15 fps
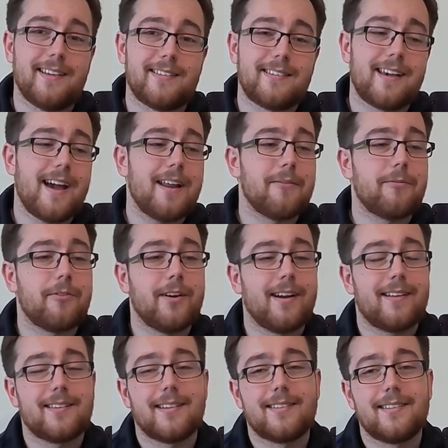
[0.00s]
Scan and Free
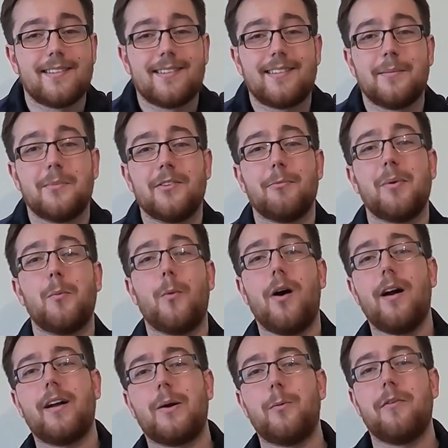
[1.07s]
Access Systems have been
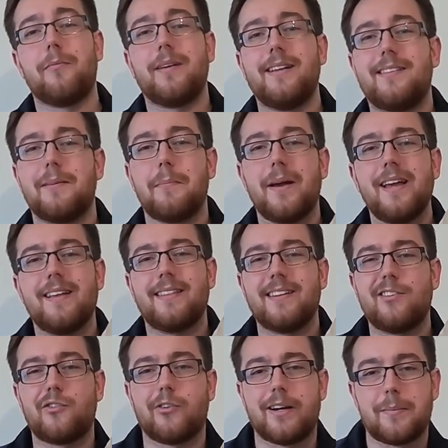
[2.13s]
working with me to make this
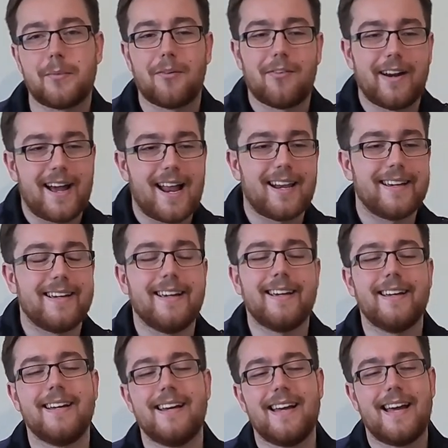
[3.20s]
dream a reality,
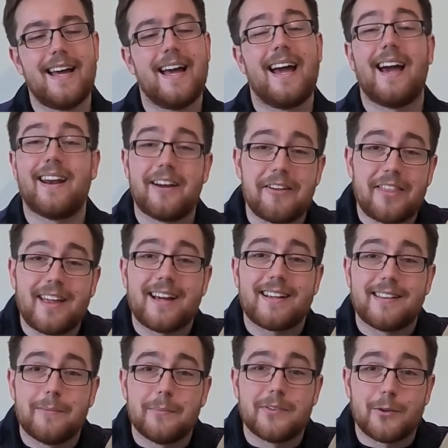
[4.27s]
and I thank
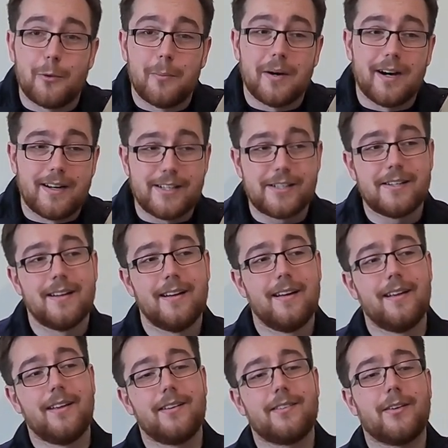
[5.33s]
them so much.
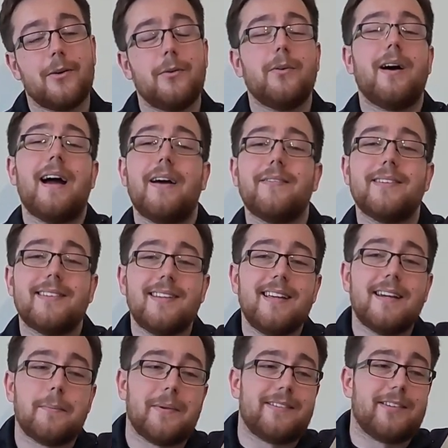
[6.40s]
So I haven't
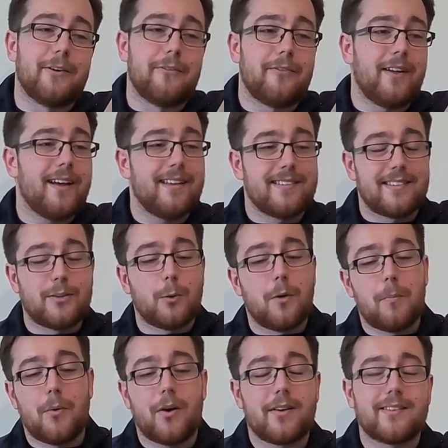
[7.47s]
seen it myself yet. It's still all
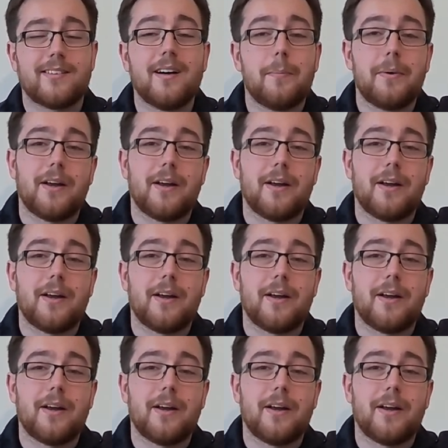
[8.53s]
boxed up.